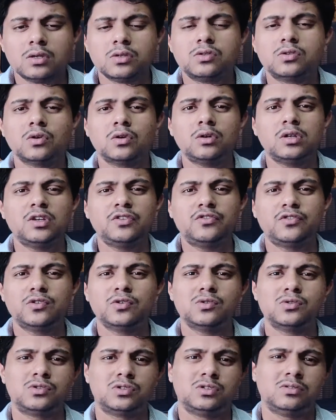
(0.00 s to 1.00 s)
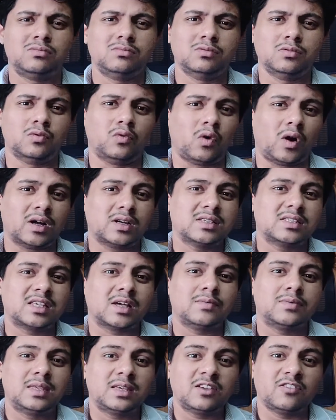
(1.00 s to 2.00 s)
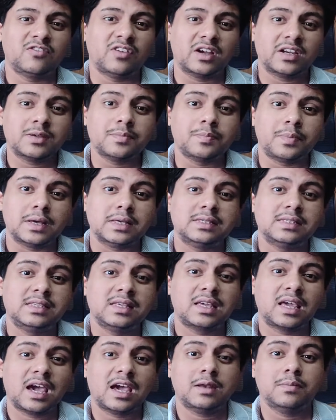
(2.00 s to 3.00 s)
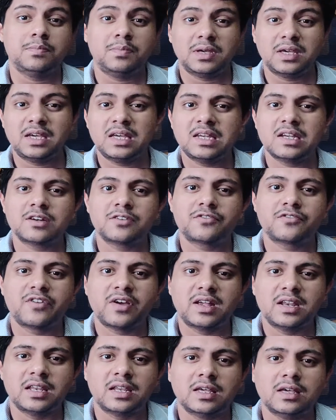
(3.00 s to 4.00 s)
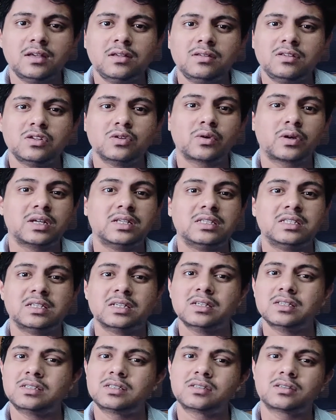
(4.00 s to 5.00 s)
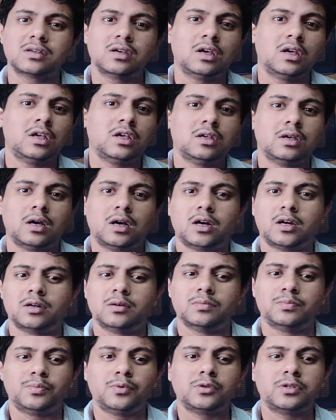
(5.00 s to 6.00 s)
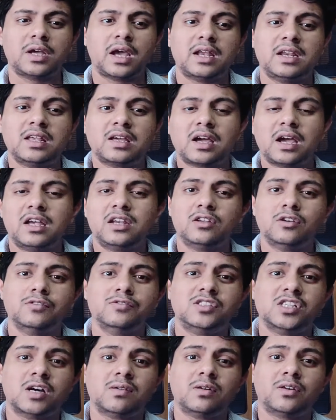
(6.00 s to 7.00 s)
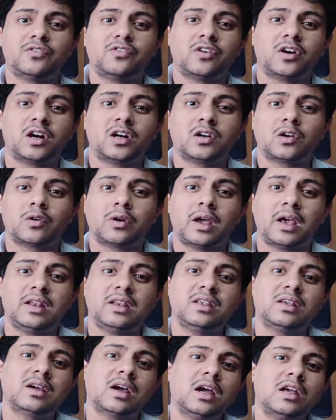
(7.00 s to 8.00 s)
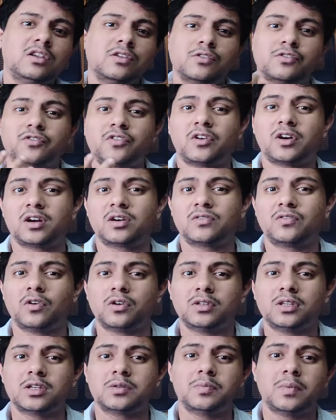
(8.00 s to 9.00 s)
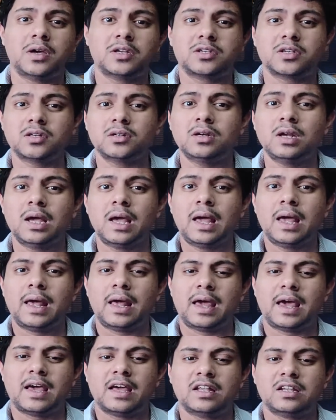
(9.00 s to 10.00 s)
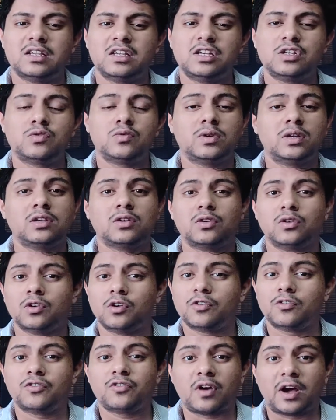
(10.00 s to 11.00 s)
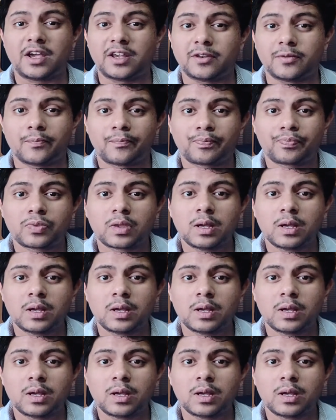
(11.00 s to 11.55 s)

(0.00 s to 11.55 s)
So if you want something very basic and beginner friendly, you can just put any kind of Java fern or any kind of fern for that matter, and it will grow fine.